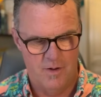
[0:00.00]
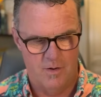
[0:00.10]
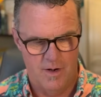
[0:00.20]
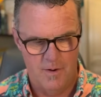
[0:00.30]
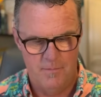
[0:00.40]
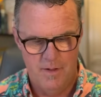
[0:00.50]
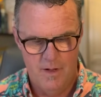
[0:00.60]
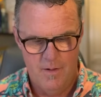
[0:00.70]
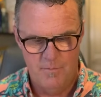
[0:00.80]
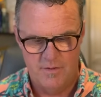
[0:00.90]
All right,
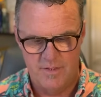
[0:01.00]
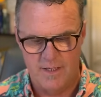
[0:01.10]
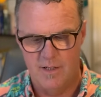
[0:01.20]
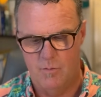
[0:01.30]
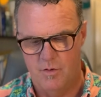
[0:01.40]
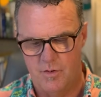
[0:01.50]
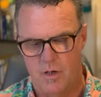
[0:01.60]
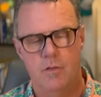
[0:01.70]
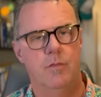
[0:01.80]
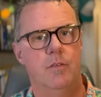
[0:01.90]
the second
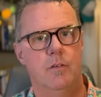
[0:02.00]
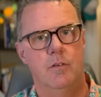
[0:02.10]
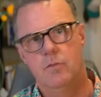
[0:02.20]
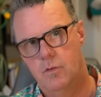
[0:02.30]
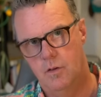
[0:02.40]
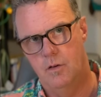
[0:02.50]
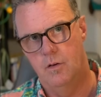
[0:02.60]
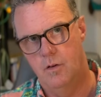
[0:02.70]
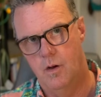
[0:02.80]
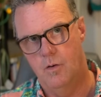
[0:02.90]
reserve,
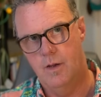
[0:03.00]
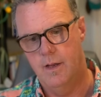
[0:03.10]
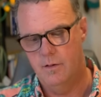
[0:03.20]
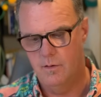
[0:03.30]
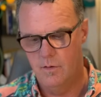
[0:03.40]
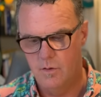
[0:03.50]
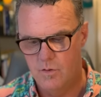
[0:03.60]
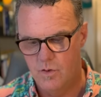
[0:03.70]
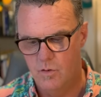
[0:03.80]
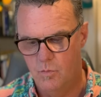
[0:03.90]
okay,
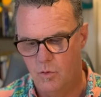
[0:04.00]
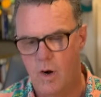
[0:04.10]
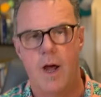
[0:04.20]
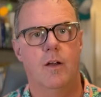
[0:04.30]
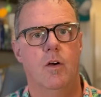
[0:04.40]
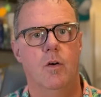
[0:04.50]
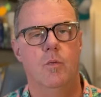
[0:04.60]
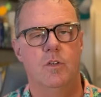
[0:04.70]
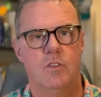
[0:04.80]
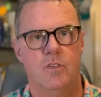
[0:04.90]
to Morocco,
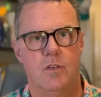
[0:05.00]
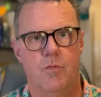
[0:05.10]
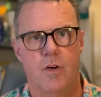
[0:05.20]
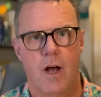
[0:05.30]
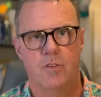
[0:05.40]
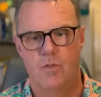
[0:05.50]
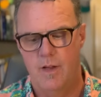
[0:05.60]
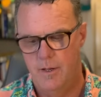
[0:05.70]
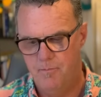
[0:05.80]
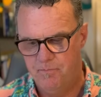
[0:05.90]
which is in phosphate.